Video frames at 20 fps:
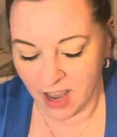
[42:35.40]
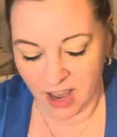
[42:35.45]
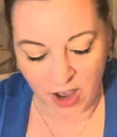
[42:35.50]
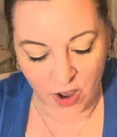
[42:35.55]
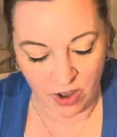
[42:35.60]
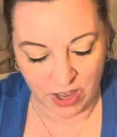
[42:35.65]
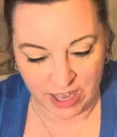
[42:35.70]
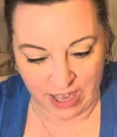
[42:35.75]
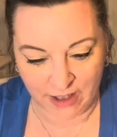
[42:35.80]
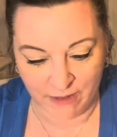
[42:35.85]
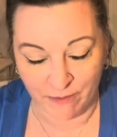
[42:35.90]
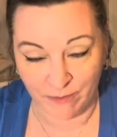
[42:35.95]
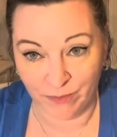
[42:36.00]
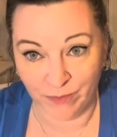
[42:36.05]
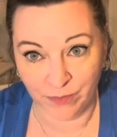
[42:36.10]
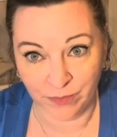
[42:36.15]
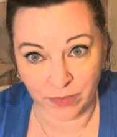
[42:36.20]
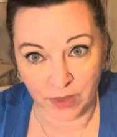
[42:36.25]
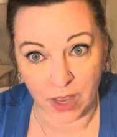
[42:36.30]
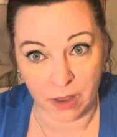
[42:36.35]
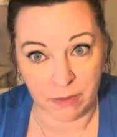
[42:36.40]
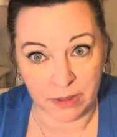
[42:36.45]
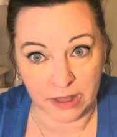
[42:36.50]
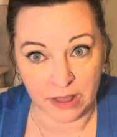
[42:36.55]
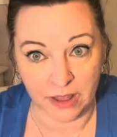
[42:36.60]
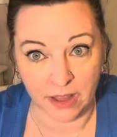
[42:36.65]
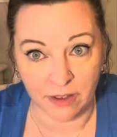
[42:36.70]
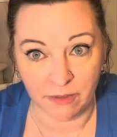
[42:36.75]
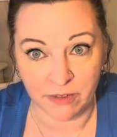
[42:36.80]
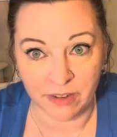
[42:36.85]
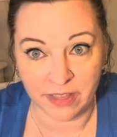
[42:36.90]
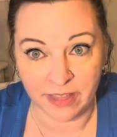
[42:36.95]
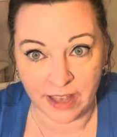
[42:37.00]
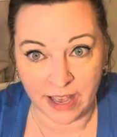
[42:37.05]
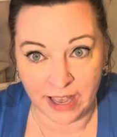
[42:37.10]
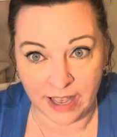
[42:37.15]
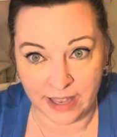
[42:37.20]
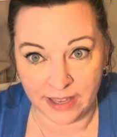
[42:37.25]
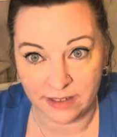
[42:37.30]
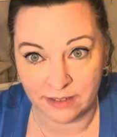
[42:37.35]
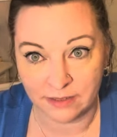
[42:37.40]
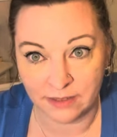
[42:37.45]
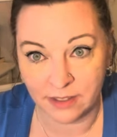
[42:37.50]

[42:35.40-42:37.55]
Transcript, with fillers: okay, I'm in love with that.